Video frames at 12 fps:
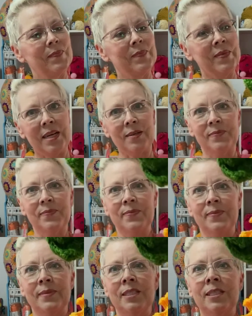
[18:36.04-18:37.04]
Yeah,
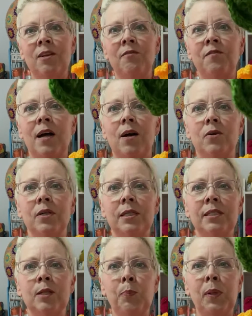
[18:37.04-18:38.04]
sunflower
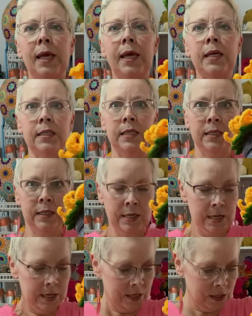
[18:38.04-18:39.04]
is the plant,
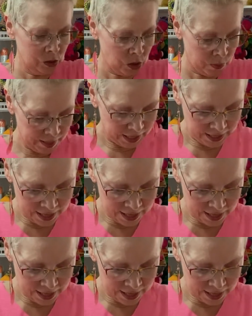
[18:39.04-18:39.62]
so I made